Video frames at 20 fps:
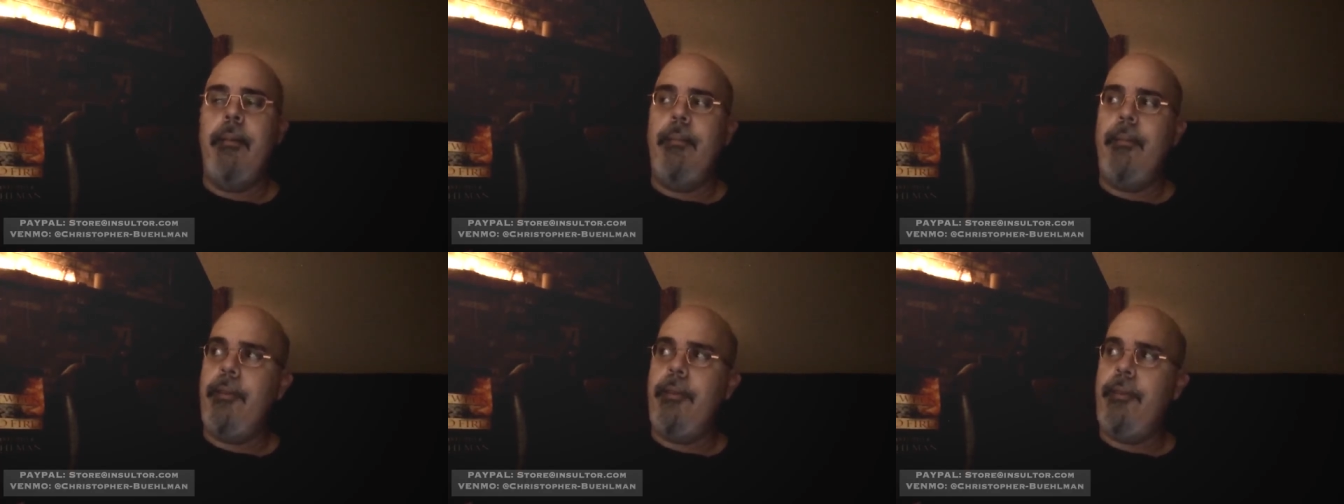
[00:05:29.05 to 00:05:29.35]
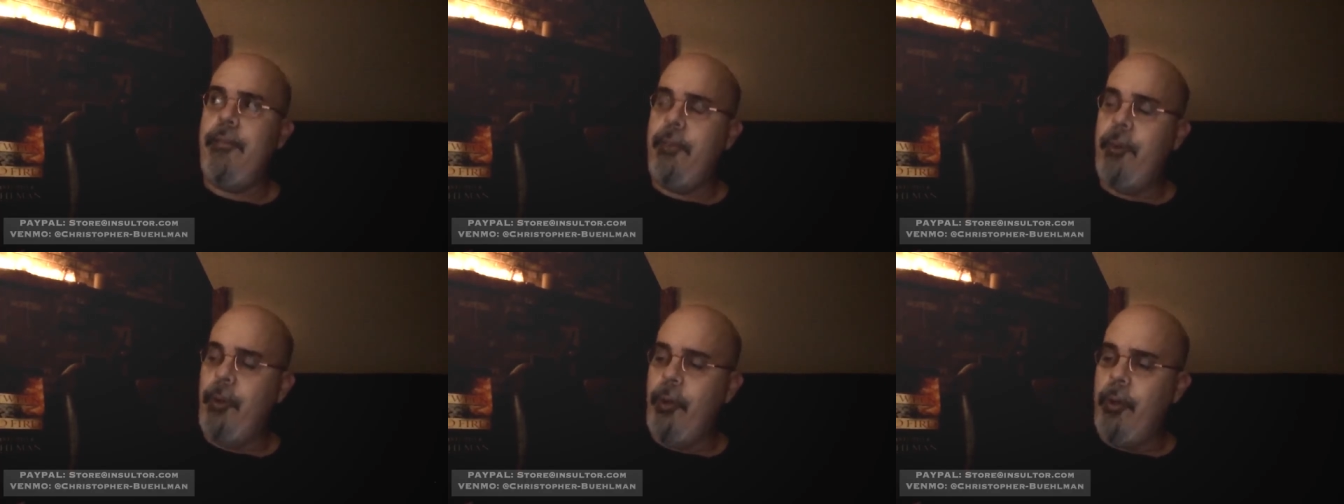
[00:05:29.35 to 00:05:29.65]
The
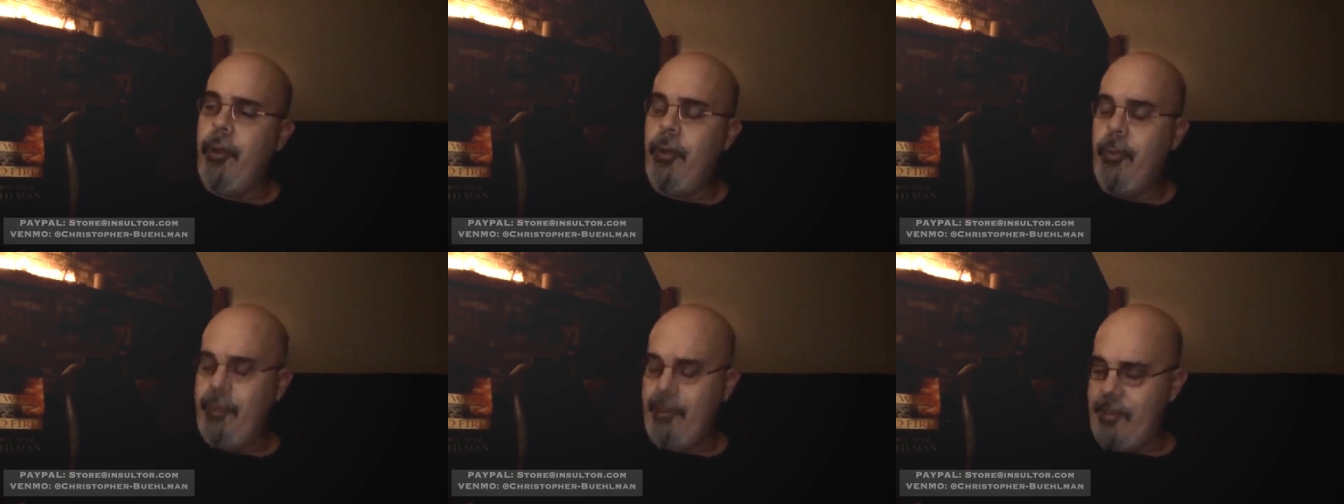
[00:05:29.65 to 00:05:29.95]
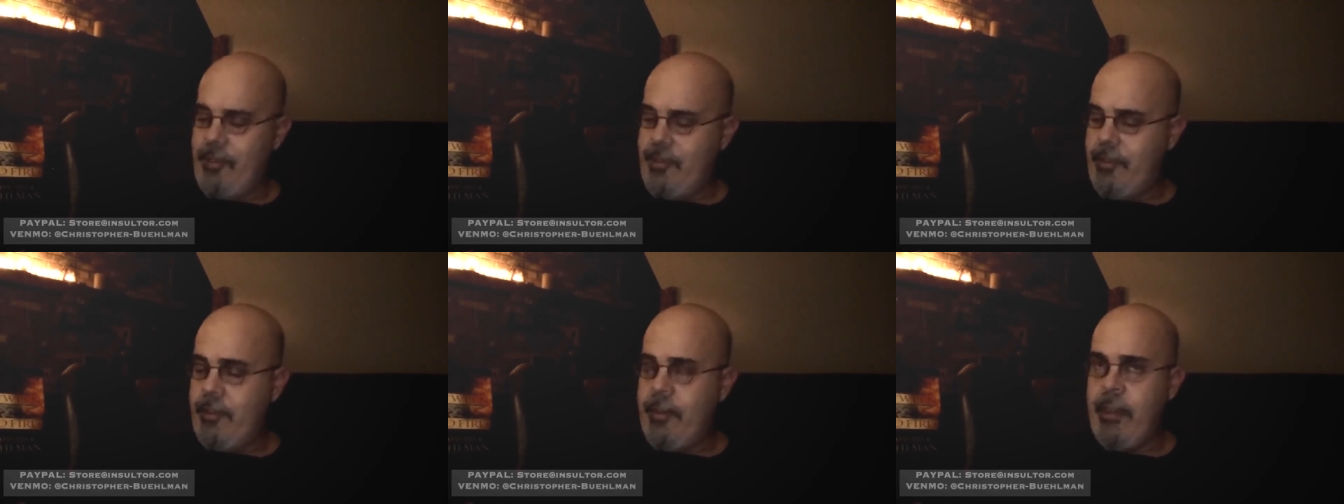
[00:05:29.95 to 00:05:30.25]
floor
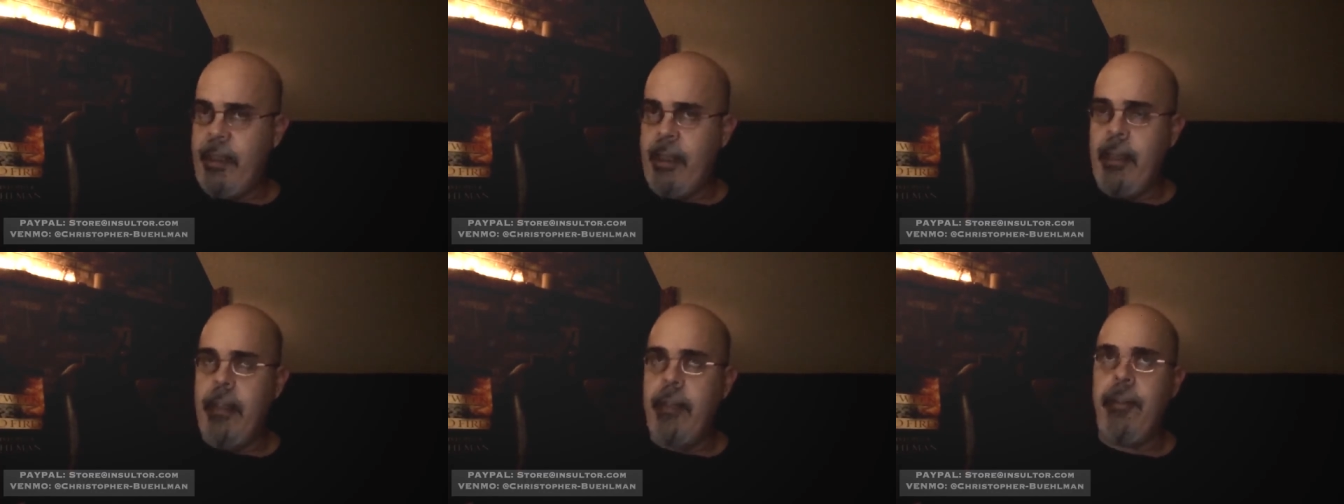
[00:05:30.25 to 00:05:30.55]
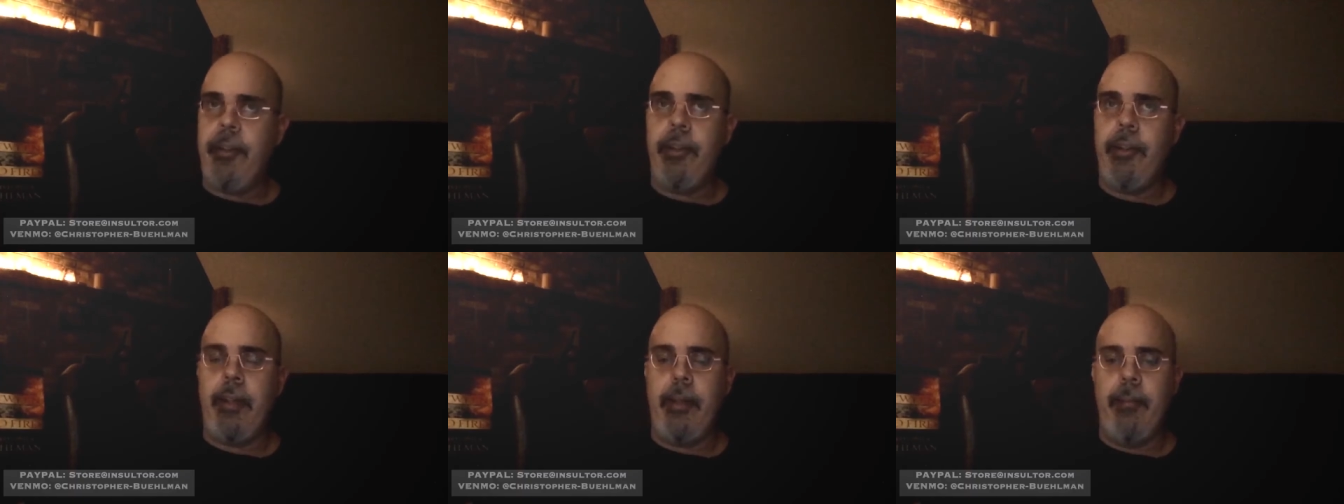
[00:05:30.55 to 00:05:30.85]
was sticky
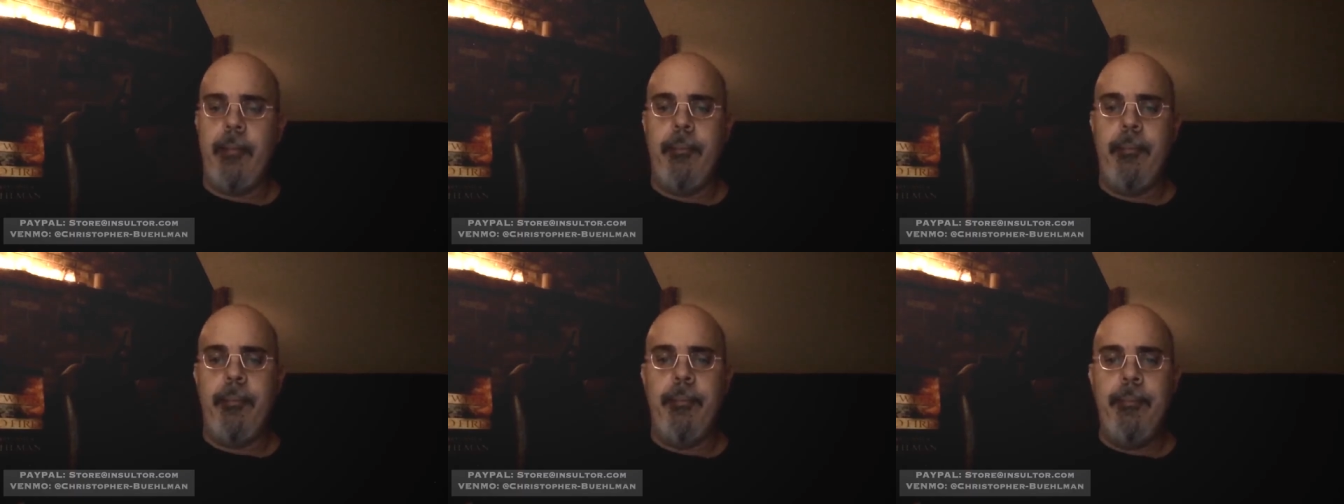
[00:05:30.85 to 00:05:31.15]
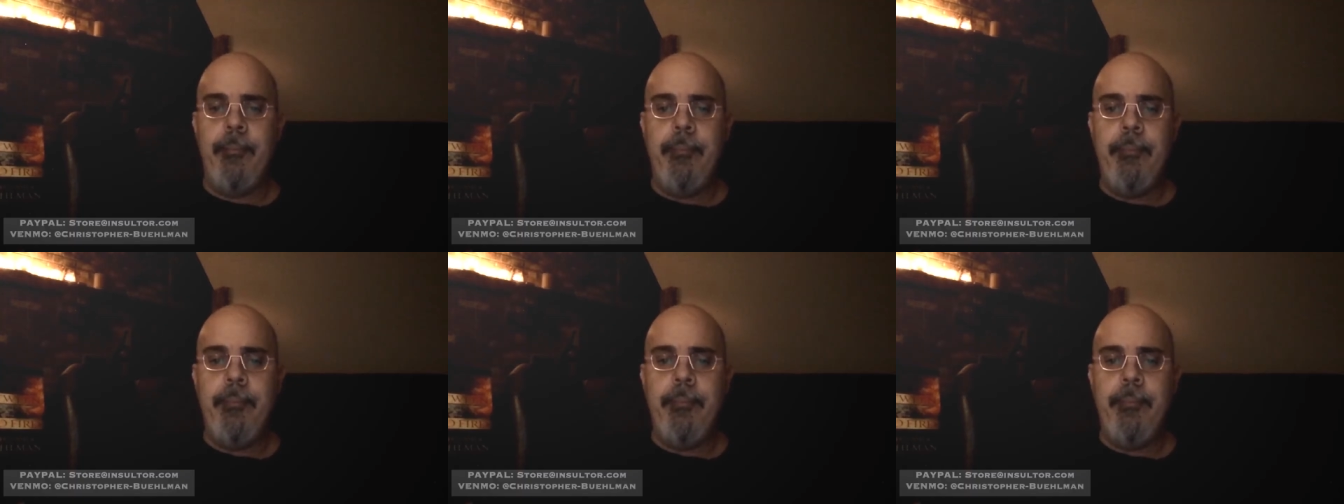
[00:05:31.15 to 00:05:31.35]
under him.